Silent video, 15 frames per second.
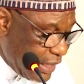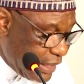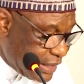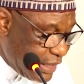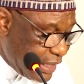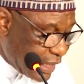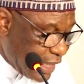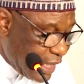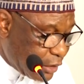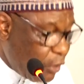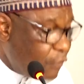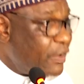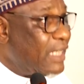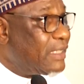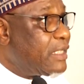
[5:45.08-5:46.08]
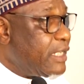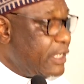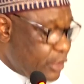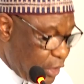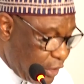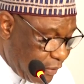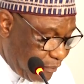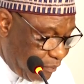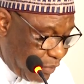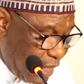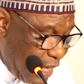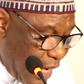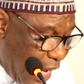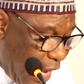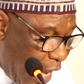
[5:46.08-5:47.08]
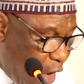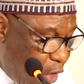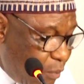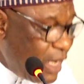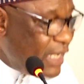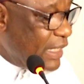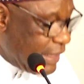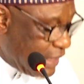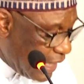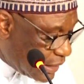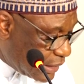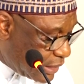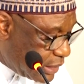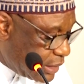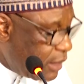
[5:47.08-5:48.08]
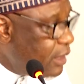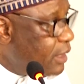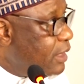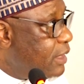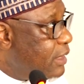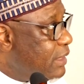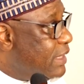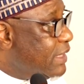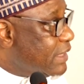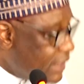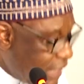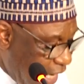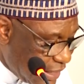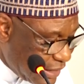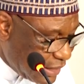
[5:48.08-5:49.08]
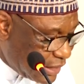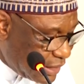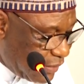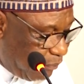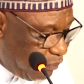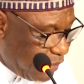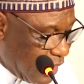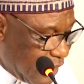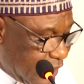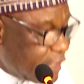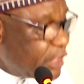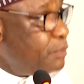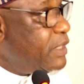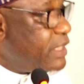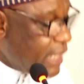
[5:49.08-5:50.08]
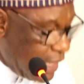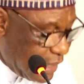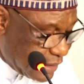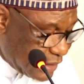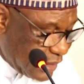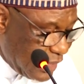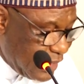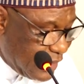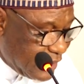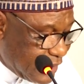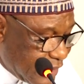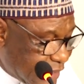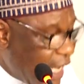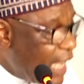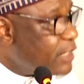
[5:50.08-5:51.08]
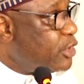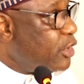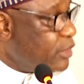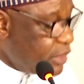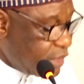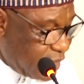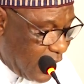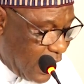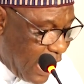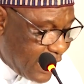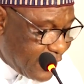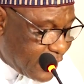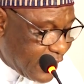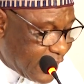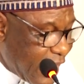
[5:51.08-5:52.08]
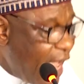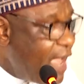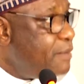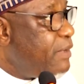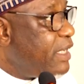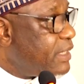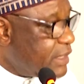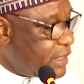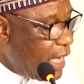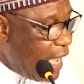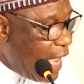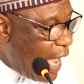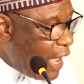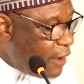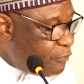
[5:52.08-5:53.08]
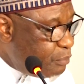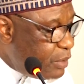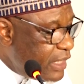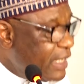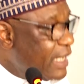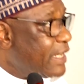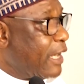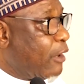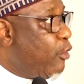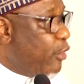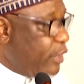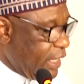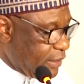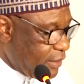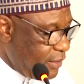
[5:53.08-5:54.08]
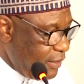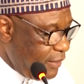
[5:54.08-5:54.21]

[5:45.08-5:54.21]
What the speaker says: is the rate of attrition? How many deaths, discharges, dismissals, desertions, and retirements have been recorded?